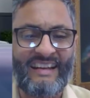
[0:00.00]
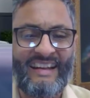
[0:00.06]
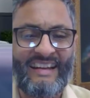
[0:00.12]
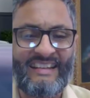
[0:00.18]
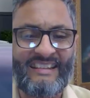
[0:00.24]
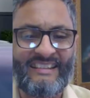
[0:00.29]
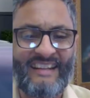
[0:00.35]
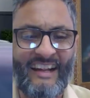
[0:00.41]

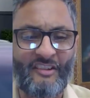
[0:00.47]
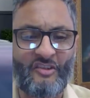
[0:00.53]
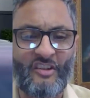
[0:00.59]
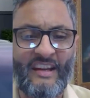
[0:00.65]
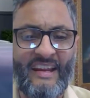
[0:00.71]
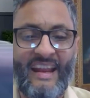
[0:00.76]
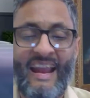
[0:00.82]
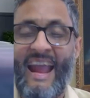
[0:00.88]
catchy
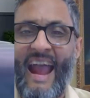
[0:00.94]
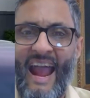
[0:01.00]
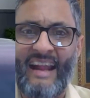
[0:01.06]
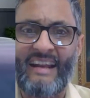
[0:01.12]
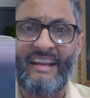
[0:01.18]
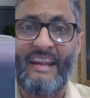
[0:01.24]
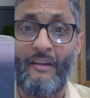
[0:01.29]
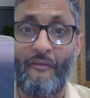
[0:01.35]
and
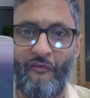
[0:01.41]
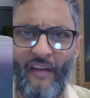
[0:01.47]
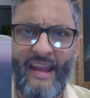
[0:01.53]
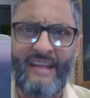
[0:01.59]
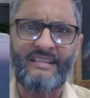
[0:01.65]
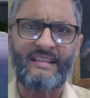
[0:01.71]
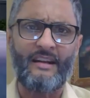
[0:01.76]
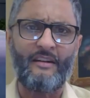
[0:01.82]

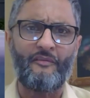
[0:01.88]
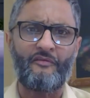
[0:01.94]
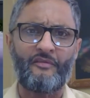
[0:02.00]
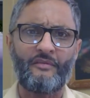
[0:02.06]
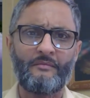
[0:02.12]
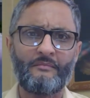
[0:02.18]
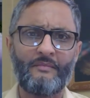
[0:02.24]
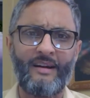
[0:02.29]
evasive.
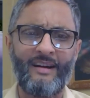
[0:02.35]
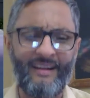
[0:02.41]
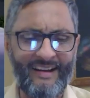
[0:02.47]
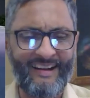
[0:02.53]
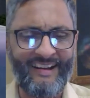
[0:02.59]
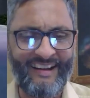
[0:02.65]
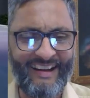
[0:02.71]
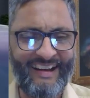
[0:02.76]

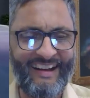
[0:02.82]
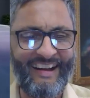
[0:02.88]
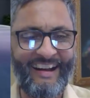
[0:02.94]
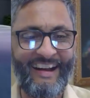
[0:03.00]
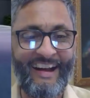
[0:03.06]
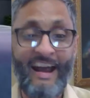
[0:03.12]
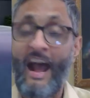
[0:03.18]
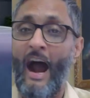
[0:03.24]

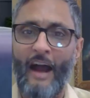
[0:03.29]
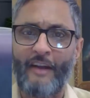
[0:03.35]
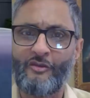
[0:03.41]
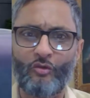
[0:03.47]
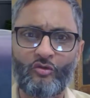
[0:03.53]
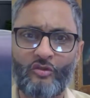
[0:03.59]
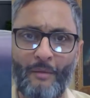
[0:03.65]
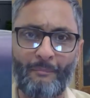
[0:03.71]
Are you
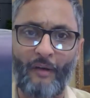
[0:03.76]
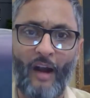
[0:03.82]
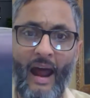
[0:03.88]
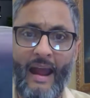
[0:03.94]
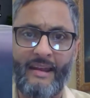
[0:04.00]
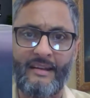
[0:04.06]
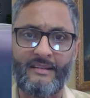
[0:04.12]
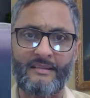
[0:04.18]

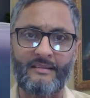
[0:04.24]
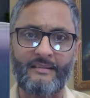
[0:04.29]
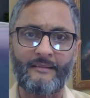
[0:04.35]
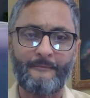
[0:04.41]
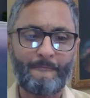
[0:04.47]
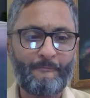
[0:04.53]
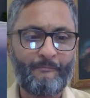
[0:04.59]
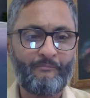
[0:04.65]
surprised?
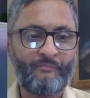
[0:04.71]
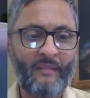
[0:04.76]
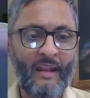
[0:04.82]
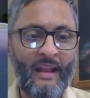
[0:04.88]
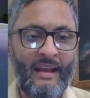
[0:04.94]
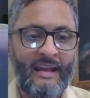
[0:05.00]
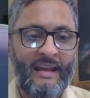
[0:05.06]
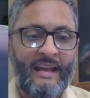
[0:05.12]

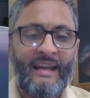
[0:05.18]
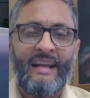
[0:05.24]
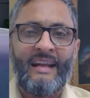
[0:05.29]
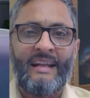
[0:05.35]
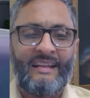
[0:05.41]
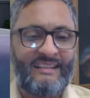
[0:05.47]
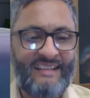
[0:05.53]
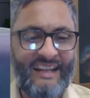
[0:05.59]

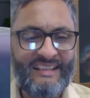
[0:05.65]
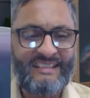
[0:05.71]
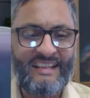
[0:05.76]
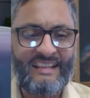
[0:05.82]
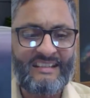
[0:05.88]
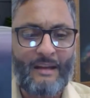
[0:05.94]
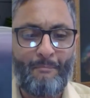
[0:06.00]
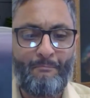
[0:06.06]
This is the
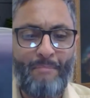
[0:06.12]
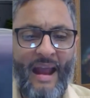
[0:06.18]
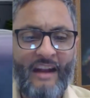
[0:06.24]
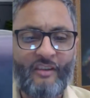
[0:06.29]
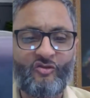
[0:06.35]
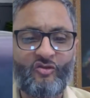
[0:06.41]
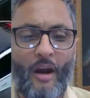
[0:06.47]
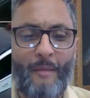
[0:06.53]

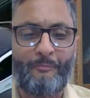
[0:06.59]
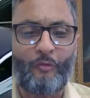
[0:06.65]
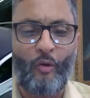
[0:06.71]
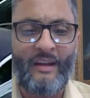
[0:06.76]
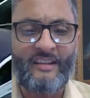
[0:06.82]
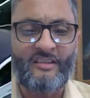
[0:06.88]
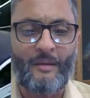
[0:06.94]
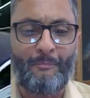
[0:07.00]
backdrop
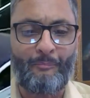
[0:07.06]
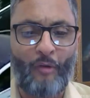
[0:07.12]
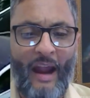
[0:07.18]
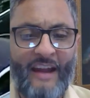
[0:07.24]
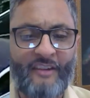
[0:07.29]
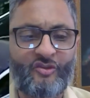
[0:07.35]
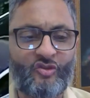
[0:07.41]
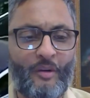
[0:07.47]
surprise
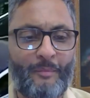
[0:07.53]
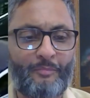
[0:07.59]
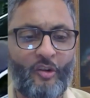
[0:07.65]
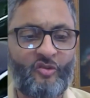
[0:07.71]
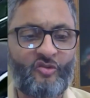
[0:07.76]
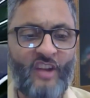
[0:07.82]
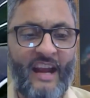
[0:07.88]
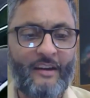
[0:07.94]
trip to
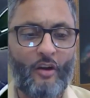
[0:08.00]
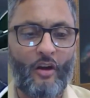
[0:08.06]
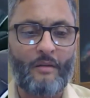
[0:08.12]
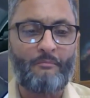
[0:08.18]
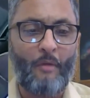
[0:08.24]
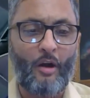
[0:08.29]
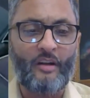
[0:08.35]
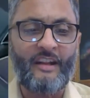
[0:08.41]
China on
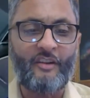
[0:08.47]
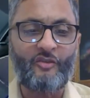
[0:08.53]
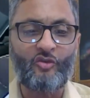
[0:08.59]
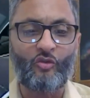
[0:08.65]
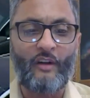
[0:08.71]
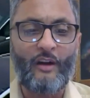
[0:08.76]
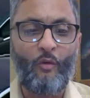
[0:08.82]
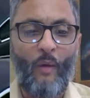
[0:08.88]
Monday, during
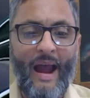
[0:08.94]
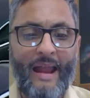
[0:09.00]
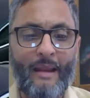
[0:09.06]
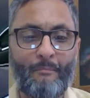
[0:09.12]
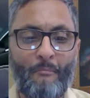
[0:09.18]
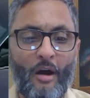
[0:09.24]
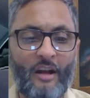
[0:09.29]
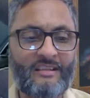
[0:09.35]
while
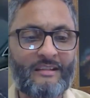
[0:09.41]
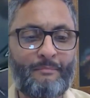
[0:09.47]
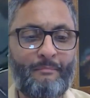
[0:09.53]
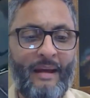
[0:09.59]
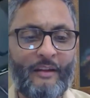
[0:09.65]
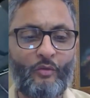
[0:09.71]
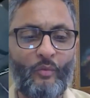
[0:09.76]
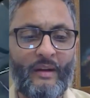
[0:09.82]
Musk met
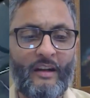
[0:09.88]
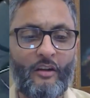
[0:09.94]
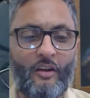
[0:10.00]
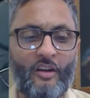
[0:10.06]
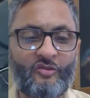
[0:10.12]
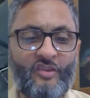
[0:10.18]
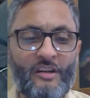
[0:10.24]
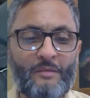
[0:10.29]
with the
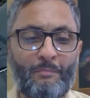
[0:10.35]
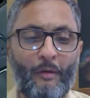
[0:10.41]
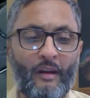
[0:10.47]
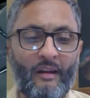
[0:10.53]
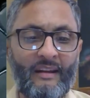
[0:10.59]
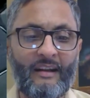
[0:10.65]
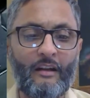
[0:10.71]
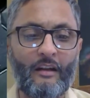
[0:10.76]
country's
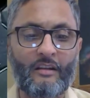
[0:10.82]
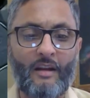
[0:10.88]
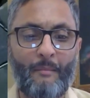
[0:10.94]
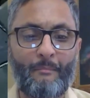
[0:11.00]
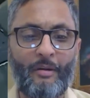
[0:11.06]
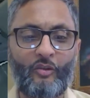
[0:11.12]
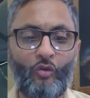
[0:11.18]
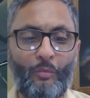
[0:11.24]
political number
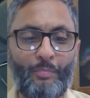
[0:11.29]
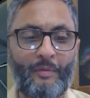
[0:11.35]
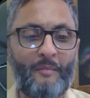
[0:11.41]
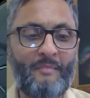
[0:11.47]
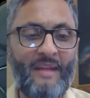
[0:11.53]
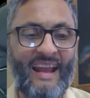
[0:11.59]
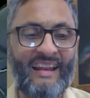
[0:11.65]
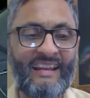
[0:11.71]
2 premier
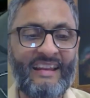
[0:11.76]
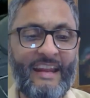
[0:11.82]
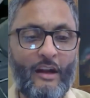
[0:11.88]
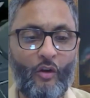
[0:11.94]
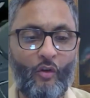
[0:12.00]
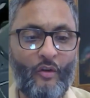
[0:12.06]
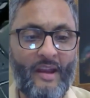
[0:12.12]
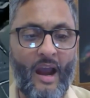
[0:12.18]
Li
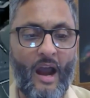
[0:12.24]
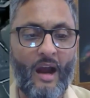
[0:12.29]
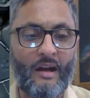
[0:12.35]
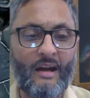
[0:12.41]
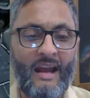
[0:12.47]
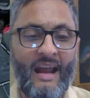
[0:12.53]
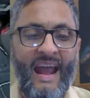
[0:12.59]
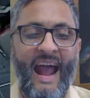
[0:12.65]
Qiang
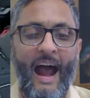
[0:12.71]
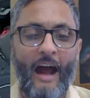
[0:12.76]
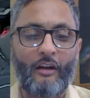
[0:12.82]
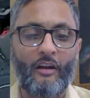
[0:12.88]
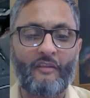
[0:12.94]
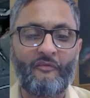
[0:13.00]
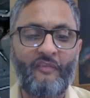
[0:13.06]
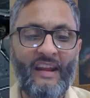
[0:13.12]
and
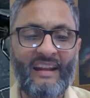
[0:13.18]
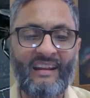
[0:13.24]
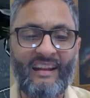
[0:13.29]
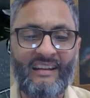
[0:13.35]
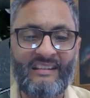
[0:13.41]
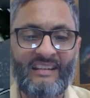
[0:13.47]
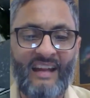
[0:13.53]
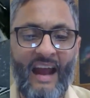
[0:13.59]
unveiled a
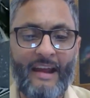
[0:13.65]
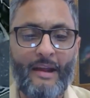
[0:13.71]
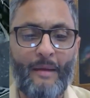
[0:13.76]
tie-up with the